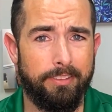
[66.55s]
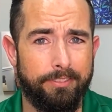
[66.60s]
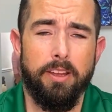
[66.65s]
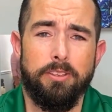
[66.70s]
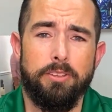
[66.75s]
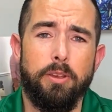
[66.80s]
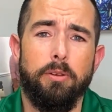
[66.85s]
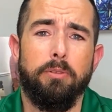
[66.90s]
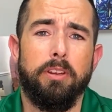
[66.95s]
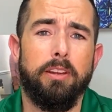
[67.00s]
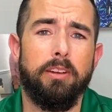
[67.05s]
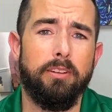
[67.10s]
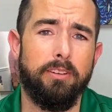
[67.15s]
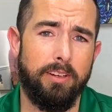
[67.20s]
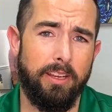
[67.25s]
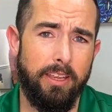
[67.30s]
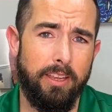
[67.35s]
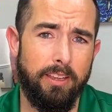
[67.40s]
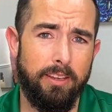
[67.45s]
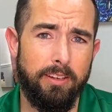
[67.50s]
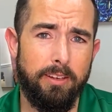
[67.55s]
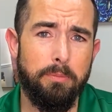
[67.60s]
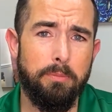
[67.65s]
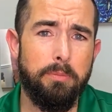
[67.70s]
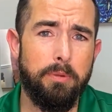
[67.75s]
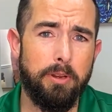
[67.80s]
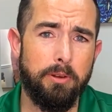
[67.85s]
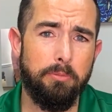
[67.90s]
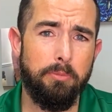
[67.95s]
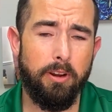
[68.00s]
So here in
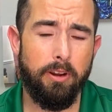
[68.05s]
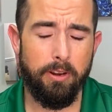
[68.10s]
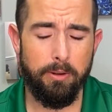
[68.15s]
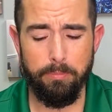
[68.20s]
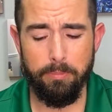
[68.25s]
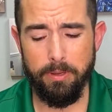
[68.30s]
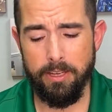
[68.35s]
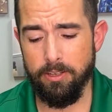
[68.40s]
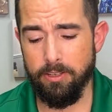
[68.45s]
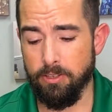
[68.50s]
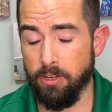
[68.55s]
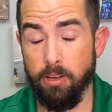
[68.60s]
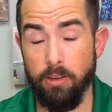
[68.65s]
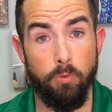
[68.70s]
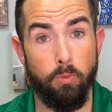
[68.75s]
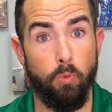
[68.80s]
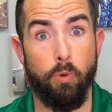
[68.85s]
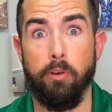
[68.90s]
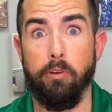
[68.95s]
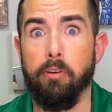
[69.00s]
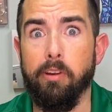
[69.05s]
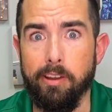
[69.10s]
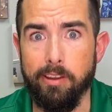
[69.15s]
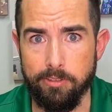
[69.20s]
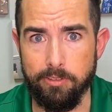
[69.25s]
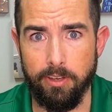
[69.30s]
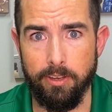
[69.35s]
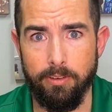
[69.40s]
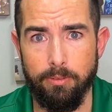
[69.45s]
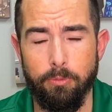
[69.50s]
Miramar Beach, where is it?